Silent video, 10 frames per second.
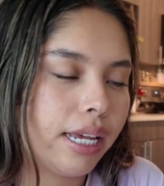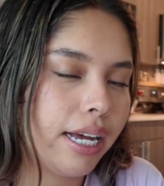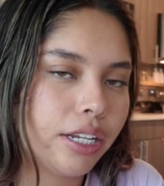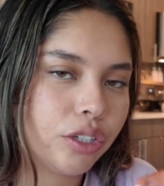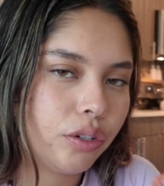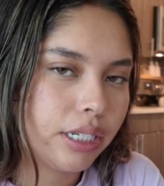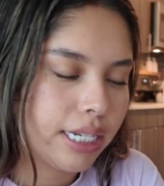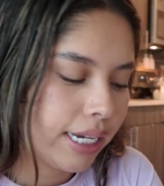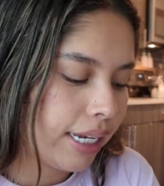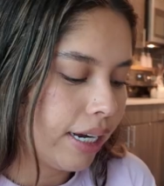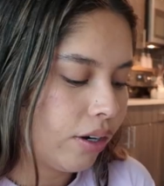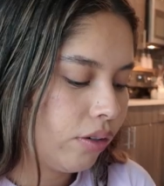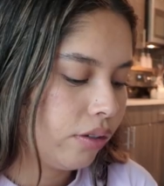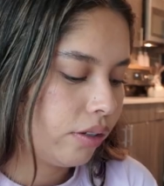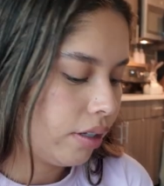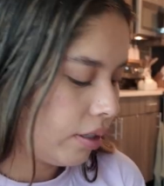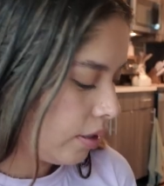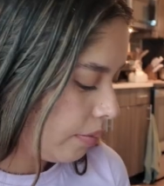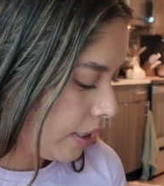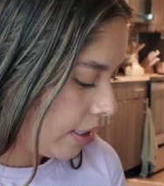they ask you to take it out
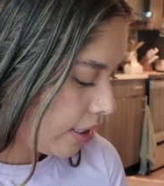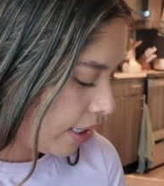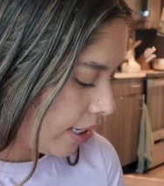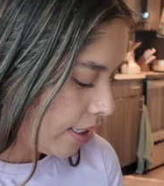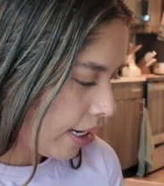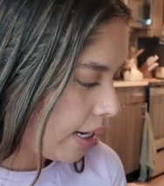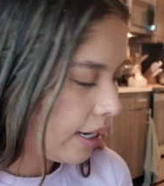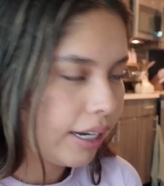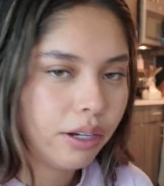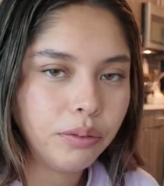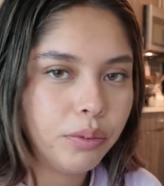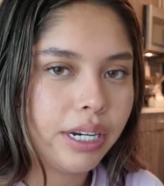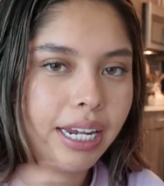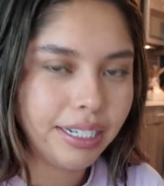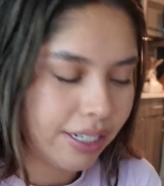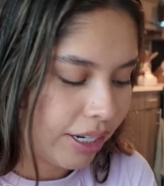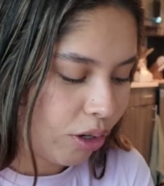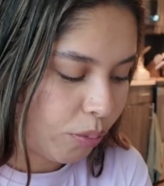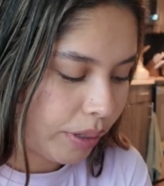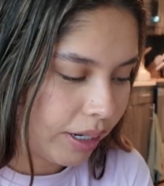in the TSA, and I would hate to
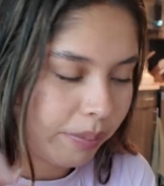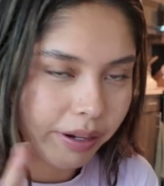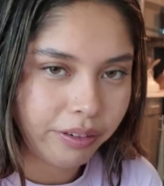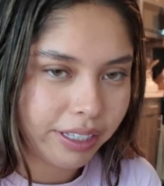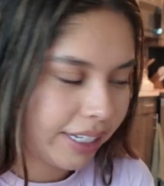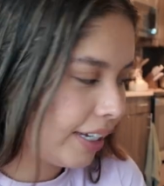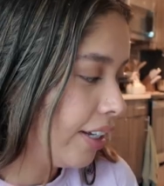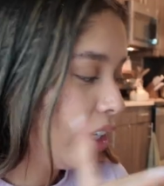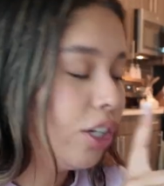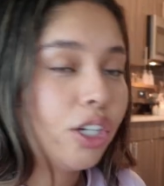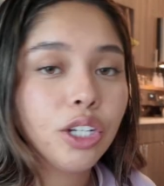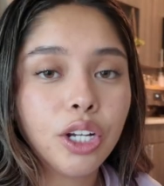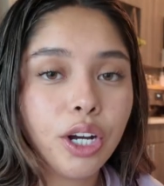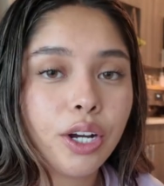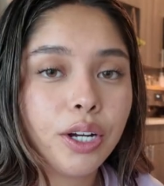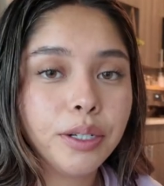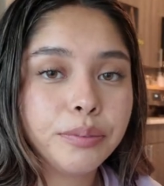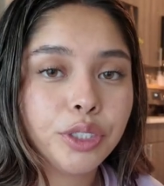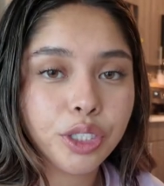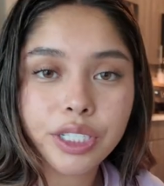open up everything
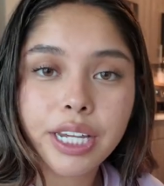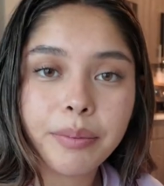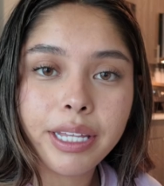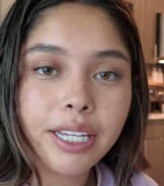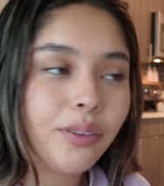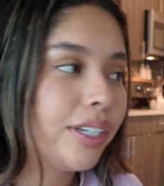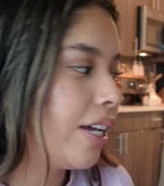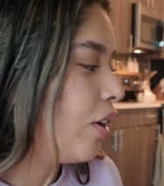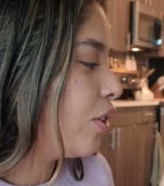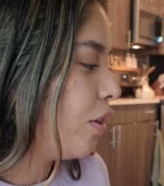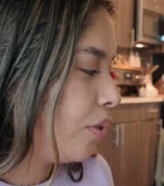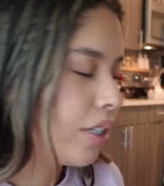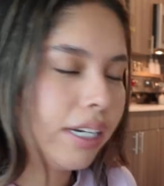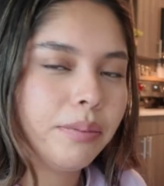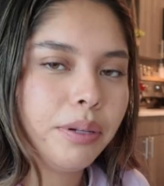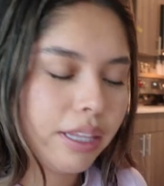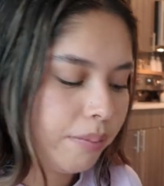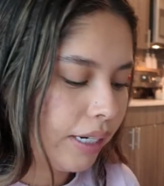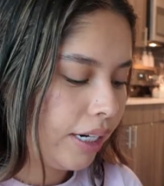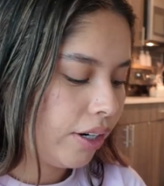just to get my liquids out. So I'm just gonna put
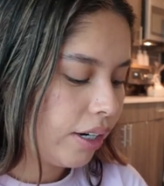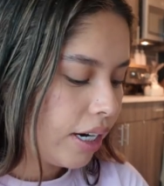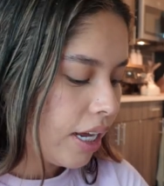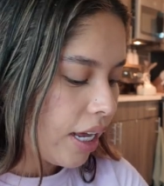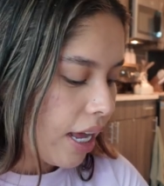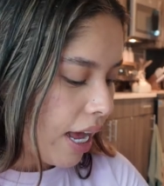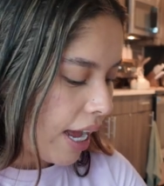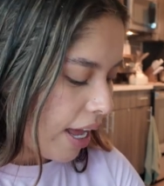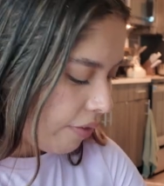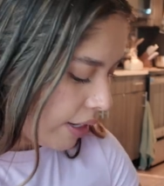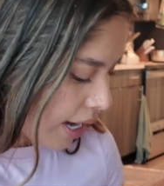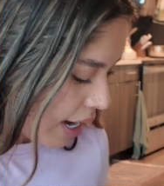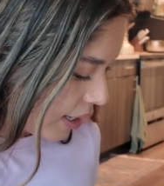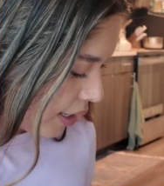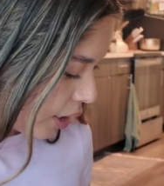them in here. I haven't had an